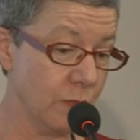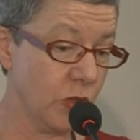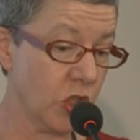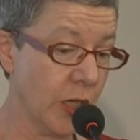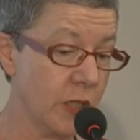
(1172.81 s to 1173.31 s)

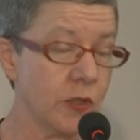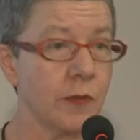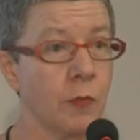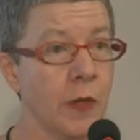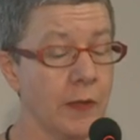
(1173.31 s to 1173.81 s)
change to the
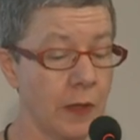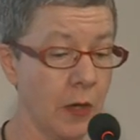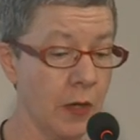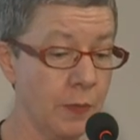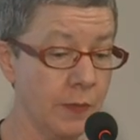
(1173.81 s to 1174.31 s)
way that
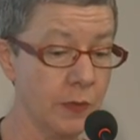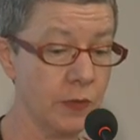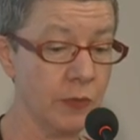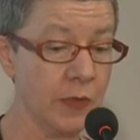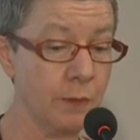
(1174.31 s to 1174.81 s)
libraries are
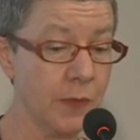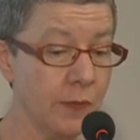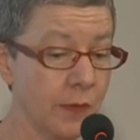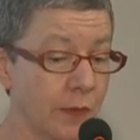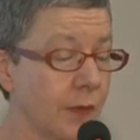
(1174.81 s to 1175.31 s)
doing their
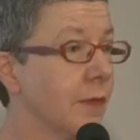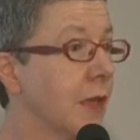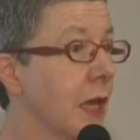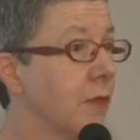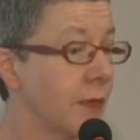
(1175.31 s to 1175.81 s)
business is the
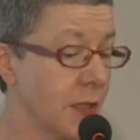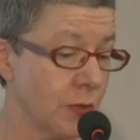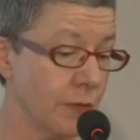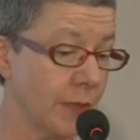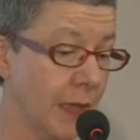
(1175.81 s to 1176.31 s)
advent
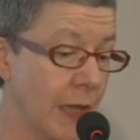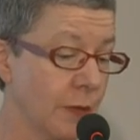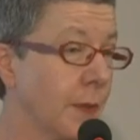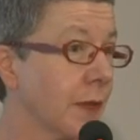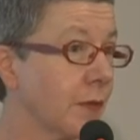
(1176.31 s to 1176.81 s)
of
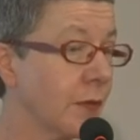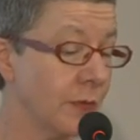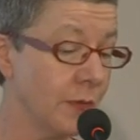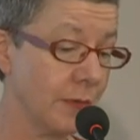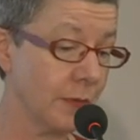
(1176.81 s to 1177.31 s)
cloud-based
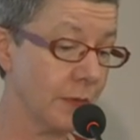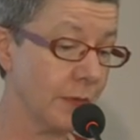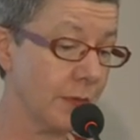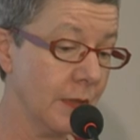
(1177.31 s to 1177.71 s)
services.